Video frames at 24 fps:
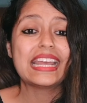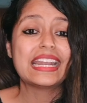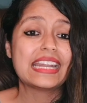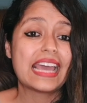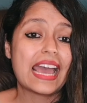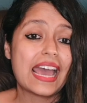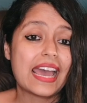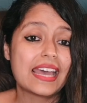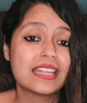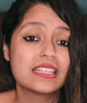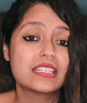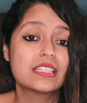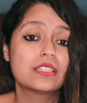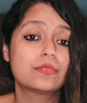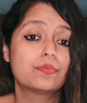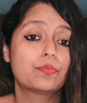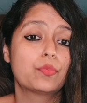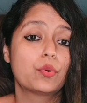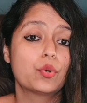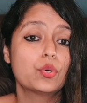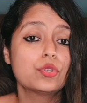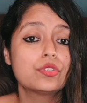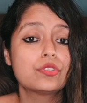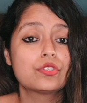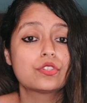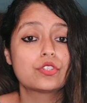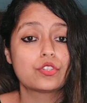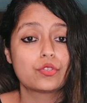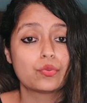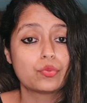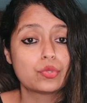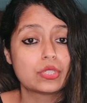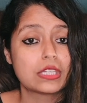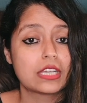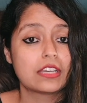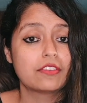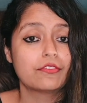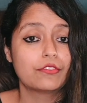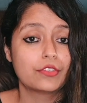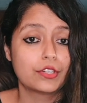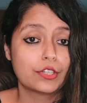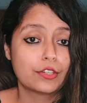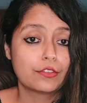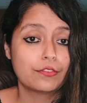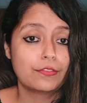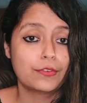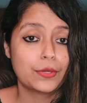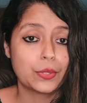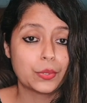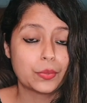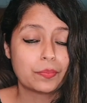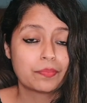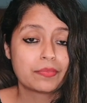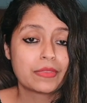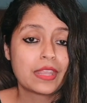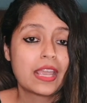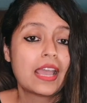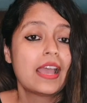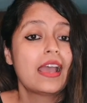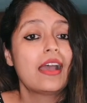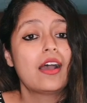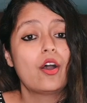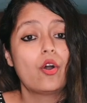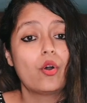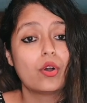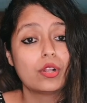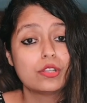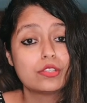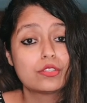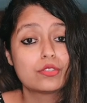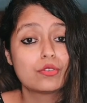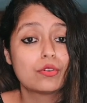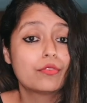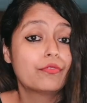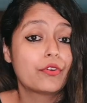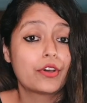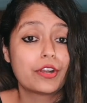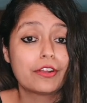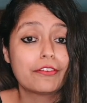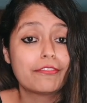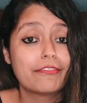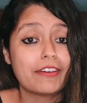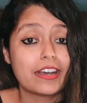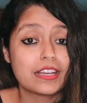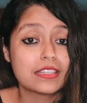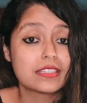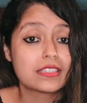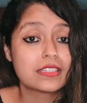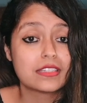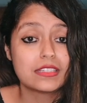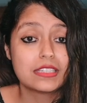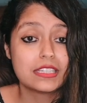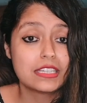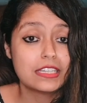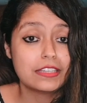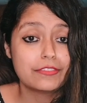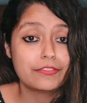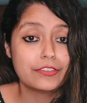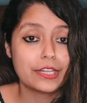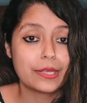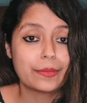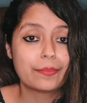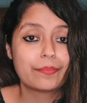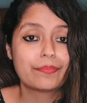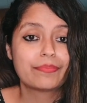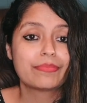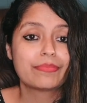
enhanced post-shooting workflow, also for a faster delivery.